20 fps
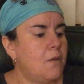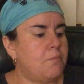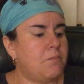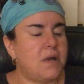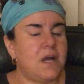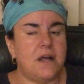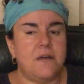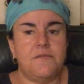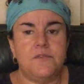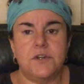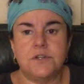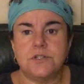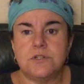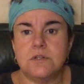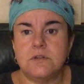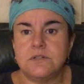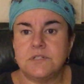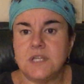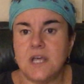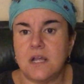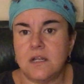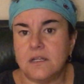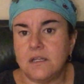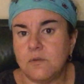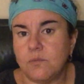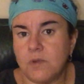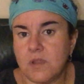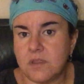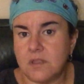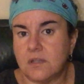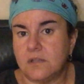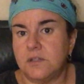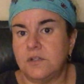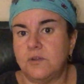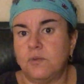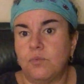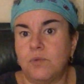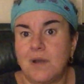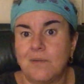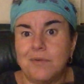but there's no telling what the
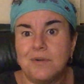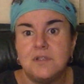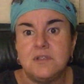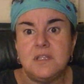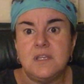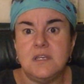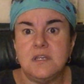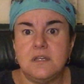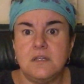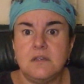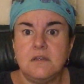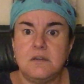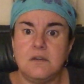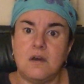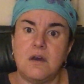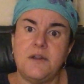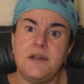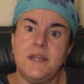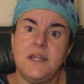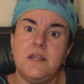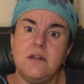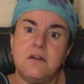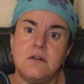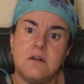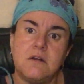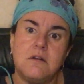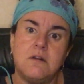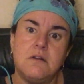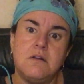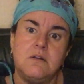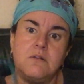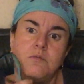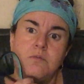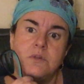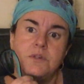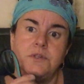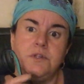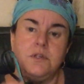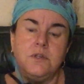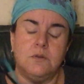little rubber thing on here
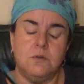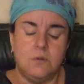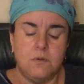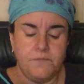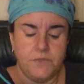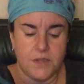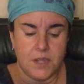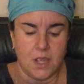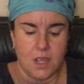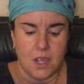will do.